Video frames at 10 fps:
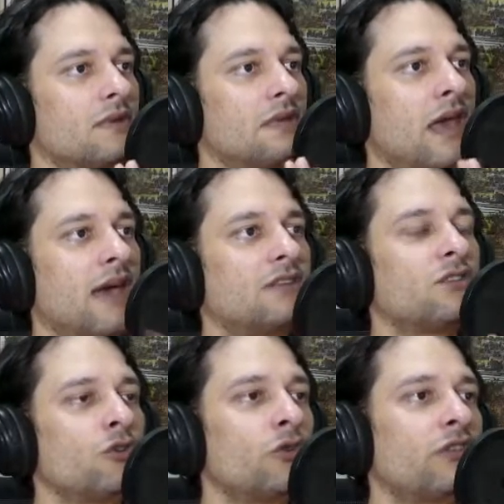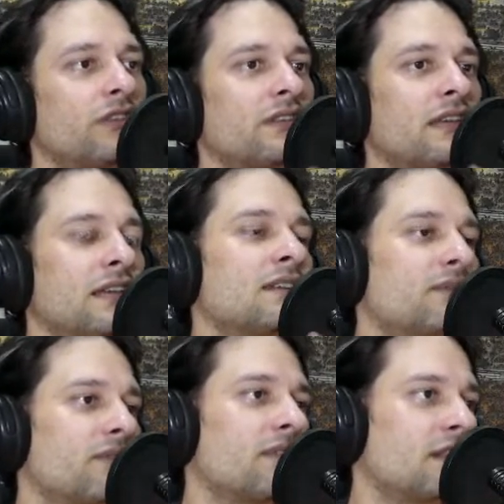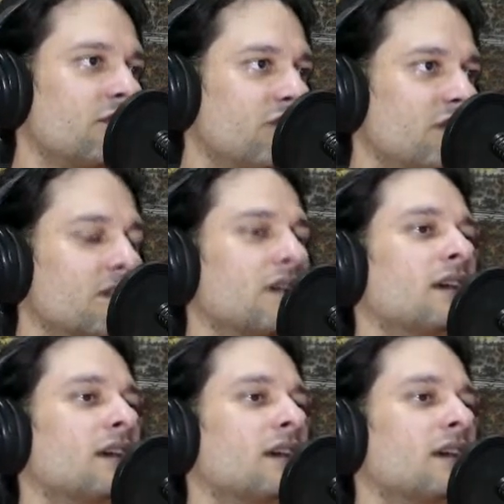that uses D&D 5th edition,